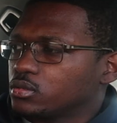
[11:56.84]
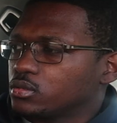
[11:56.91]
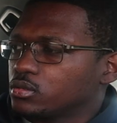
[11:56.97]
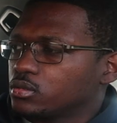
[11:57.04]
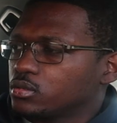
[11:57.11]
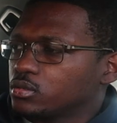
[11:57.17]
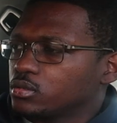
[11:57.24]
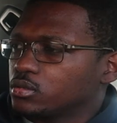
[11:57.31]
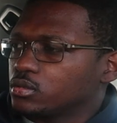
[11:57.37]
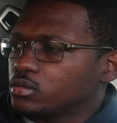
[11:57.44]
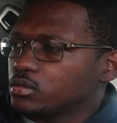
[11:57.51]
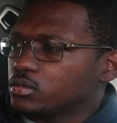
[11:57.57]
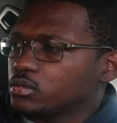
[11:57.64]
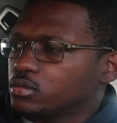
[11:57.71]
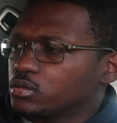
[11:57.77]

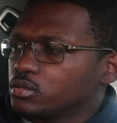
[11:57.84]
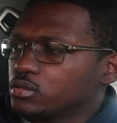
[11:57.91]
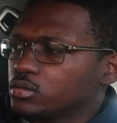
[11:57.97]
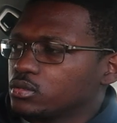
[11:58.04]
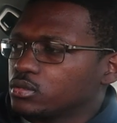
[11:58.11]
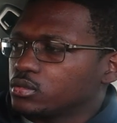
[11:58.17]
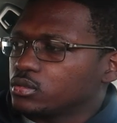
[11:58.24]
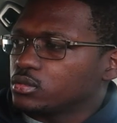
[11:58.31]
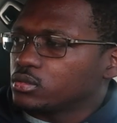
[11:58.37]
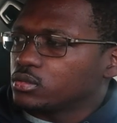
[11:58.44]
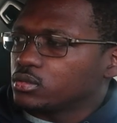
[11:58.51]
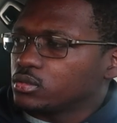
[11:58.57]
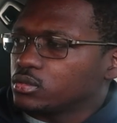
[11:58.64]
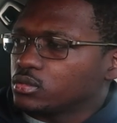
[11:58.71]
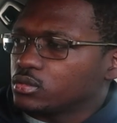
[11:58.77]

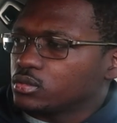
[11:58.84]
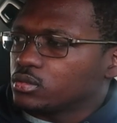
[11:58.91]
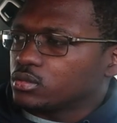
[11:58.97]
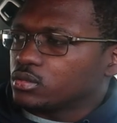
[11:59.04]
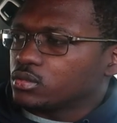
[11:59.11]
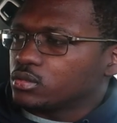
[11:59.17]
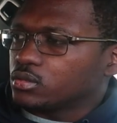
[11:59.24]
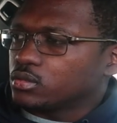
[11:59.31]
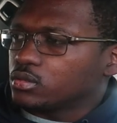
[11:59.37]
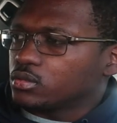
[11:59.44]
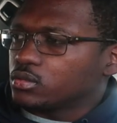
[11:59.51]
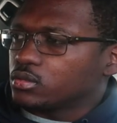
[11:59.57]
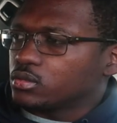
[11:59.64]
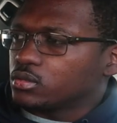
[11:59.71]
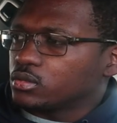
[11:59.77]

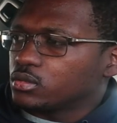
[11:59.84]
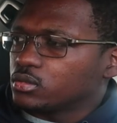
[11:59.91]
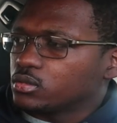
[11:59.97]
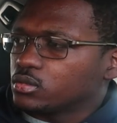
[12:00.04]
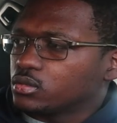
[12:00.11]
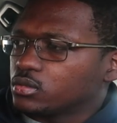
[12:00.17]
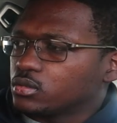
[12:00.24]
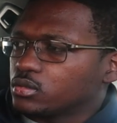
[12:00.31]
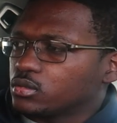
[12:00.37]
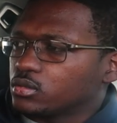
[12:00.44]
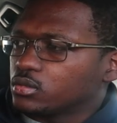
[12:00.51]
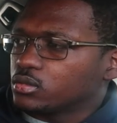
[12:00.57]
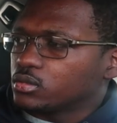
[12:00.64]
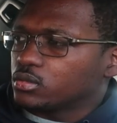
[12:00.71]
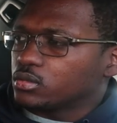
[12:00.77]

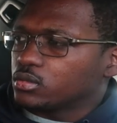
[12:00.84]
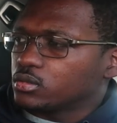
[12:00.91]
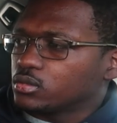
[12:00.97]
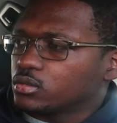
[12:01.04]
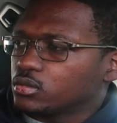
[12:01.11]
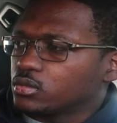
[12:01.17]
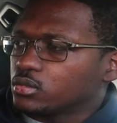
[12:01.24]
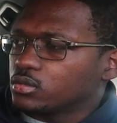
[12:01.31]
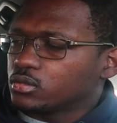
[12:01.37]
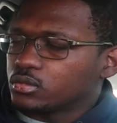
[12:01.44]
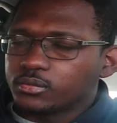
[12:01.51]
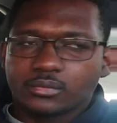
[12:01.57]
[no speech]